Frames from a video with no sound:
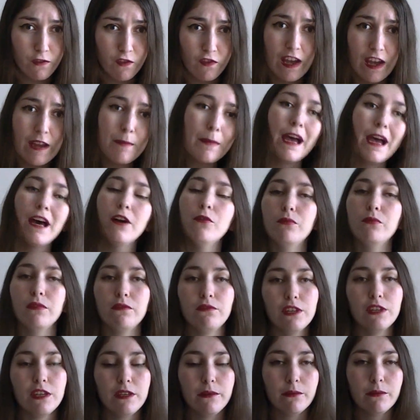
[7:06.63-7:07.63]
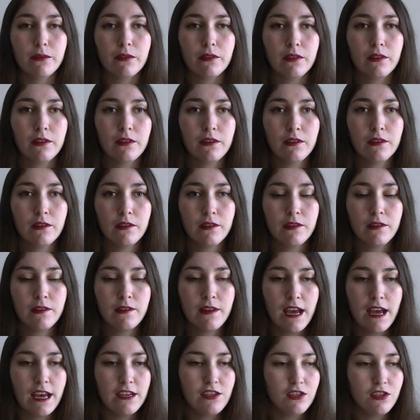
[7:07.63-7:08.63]
If I'm out with you
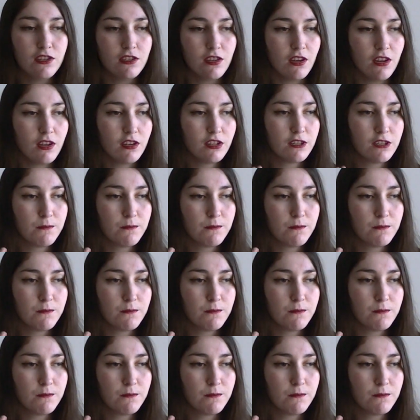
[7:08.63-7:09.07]
and you start